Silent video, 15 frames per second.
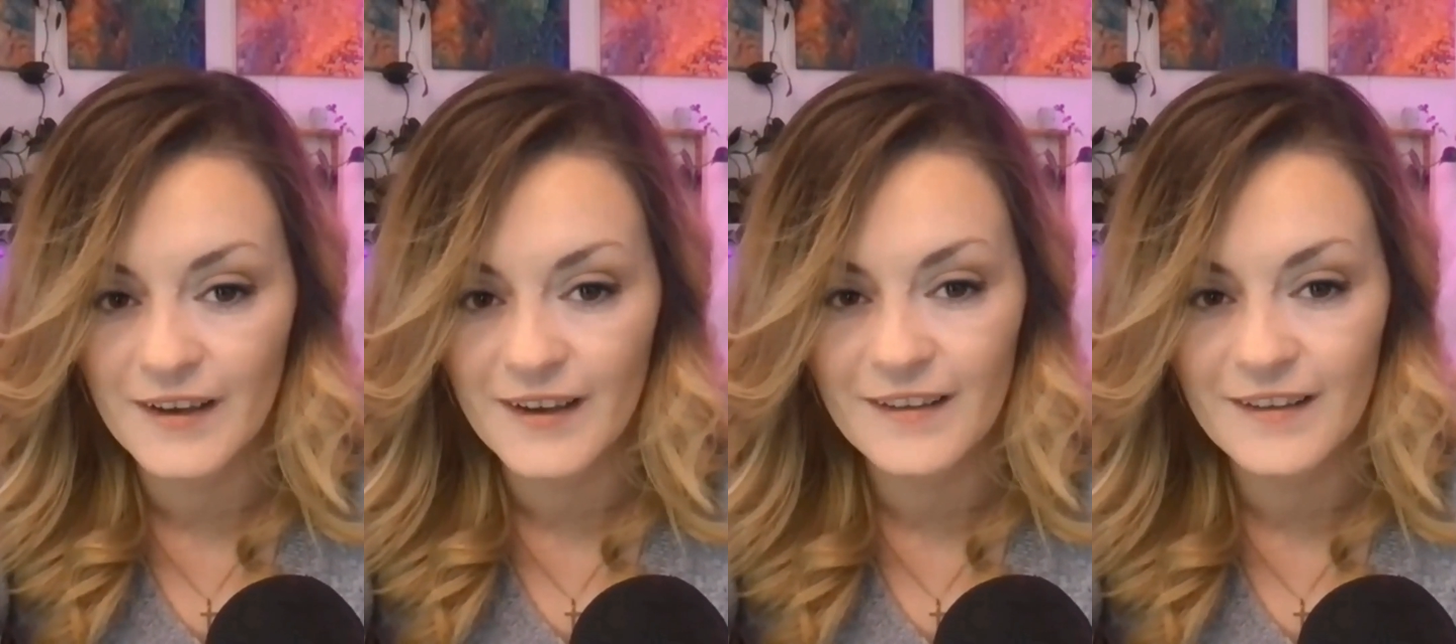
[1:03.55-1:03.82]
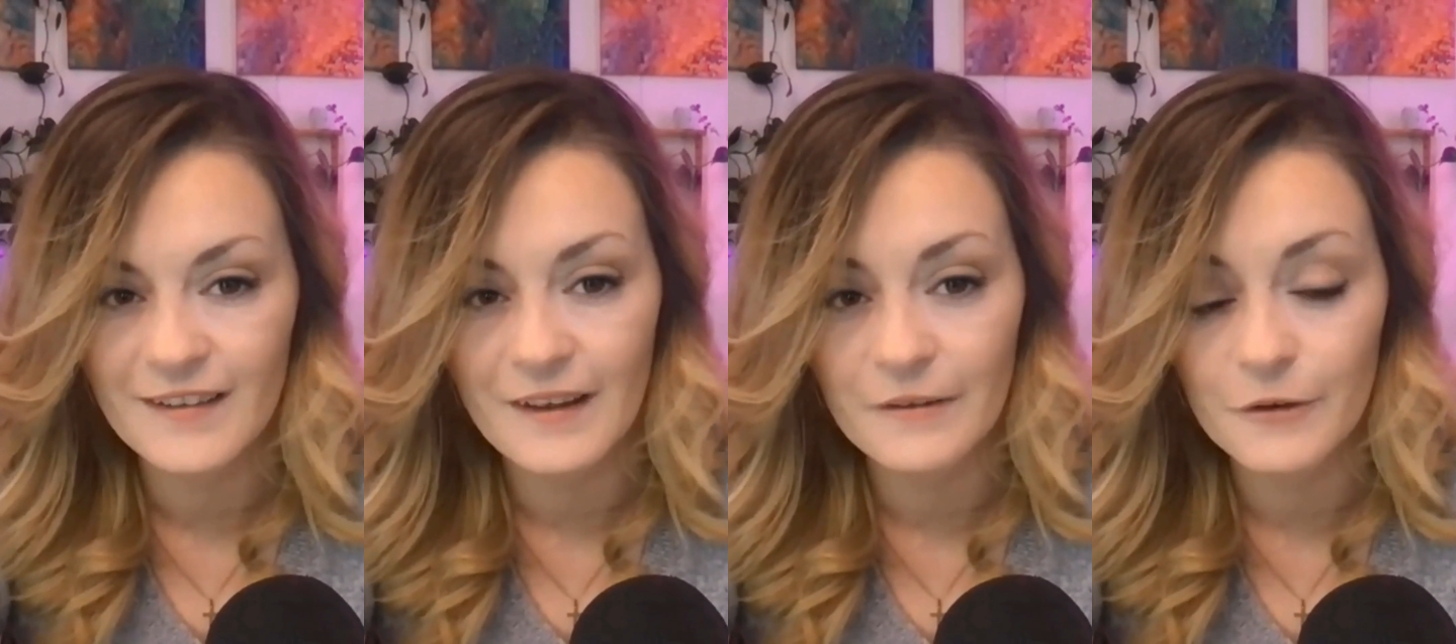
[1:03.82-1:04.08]
it's
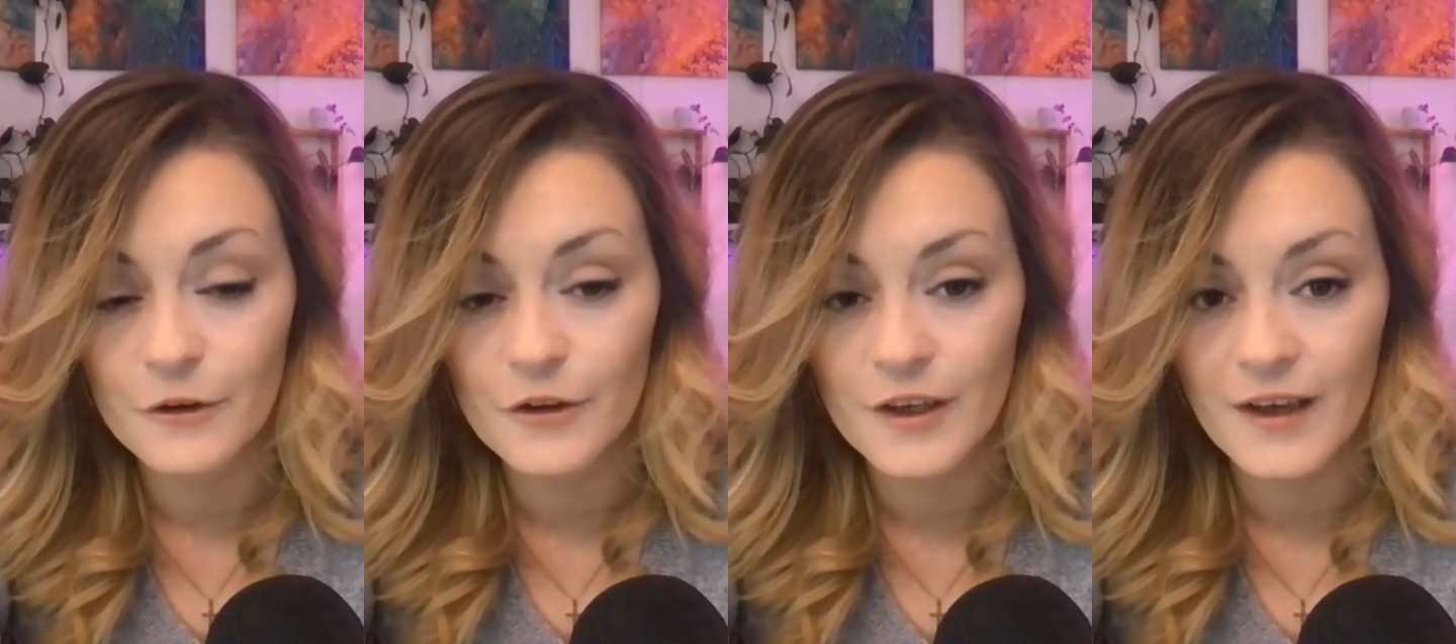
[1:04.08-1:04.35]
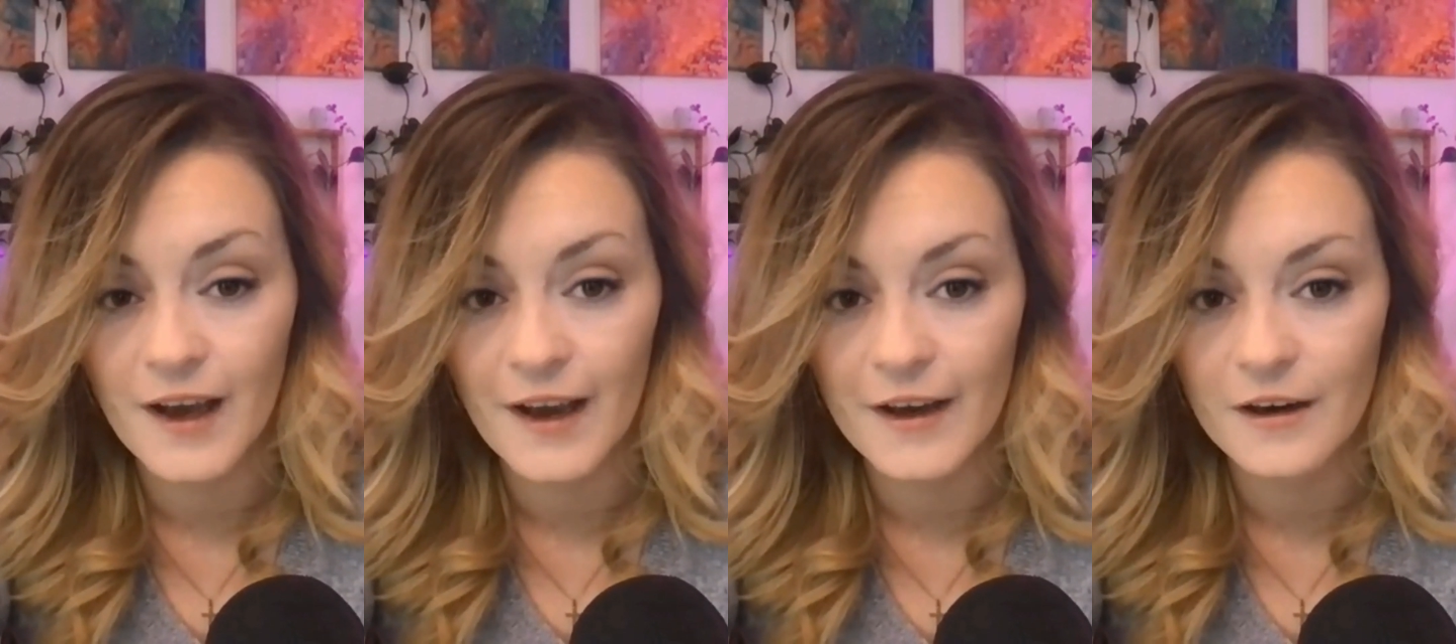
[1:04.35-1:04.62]
leveraging
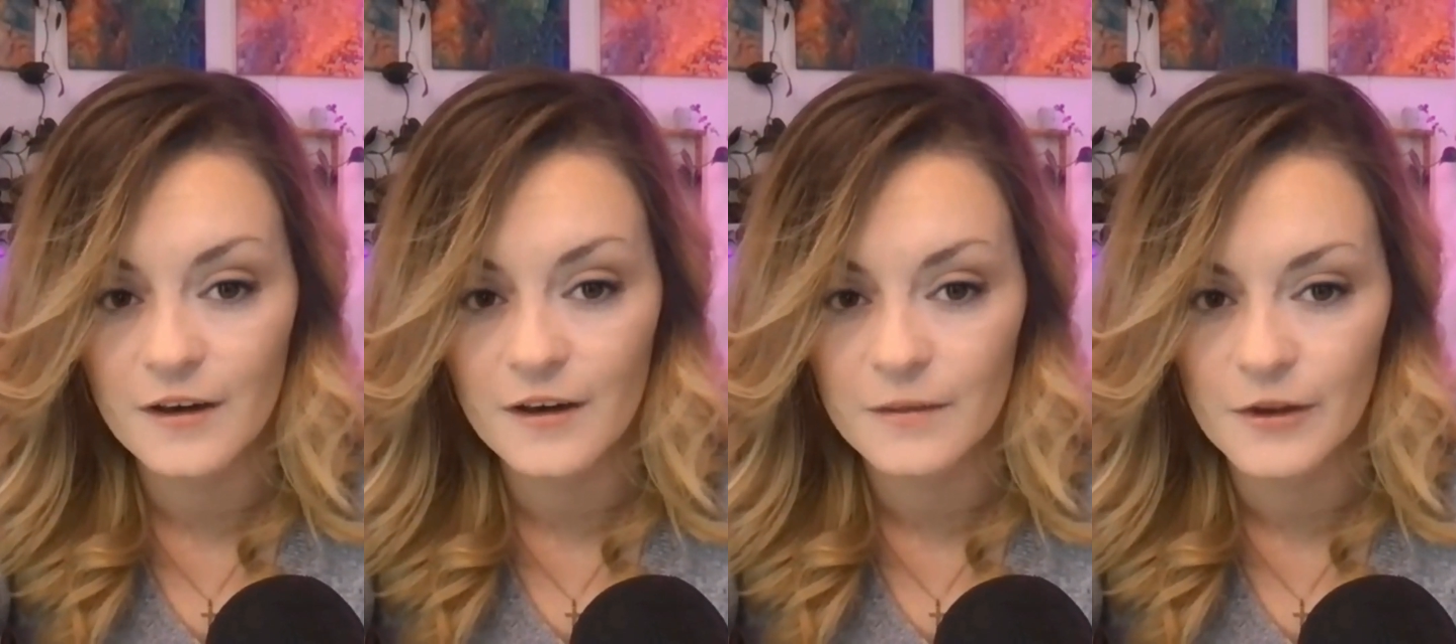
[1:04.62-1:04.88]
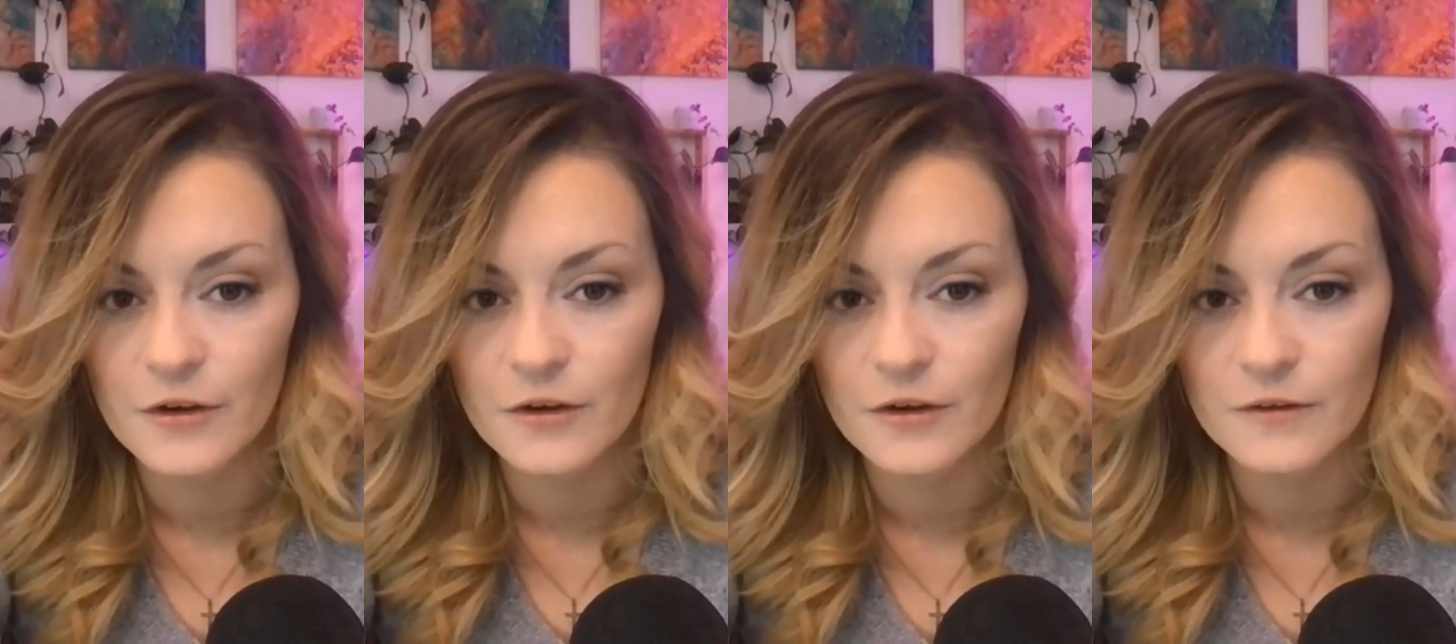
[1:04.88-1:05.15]
higher dimensional